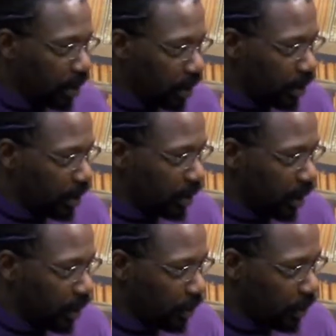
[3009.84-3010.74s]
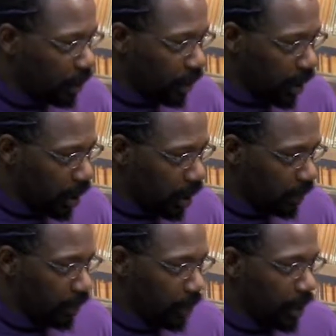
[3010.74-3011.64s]
do a thing real quick
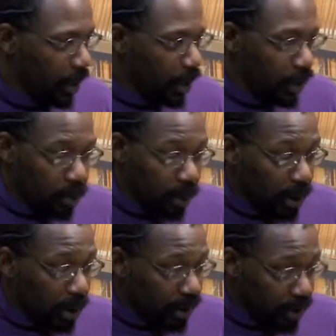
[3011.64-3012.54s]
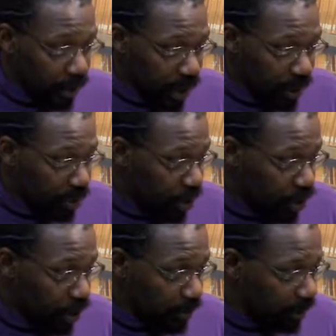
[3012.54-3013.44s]
because we lost the
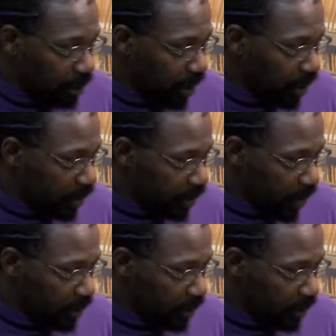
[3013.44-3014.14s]
transmission, but at the same